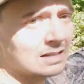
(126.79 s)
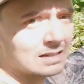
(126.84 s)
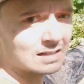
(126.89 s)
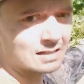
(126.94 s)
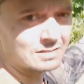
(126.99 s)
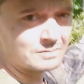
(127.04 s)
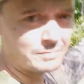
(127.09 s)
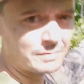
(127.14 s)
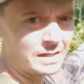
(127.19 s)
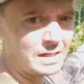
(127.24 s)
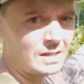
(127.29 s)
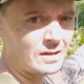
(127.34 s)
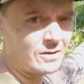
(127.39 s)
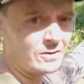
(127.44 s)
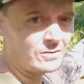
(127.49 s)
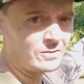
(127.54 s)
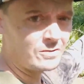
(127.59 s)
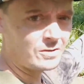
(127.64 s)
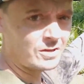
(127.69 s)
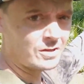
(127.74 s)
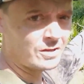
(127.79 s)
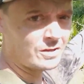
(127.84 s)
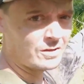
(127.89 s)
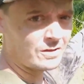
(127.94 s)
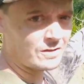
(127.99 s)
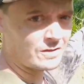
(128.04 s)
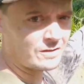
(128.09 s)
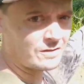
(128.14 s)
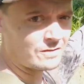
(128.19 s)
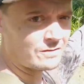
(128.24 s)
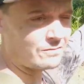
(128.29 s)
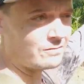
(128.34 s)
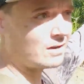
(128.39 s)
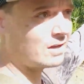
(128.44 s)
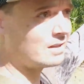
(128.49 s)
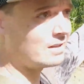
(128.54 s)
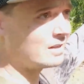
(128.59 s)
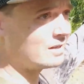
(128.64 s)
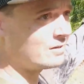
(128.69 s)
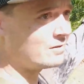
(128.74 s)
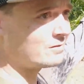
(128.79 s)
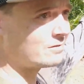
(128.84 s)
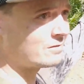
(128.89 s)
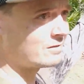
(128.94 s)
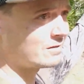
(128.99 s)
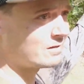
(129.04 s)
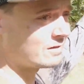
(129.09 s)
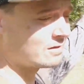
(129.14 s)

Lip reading: This big oak right there,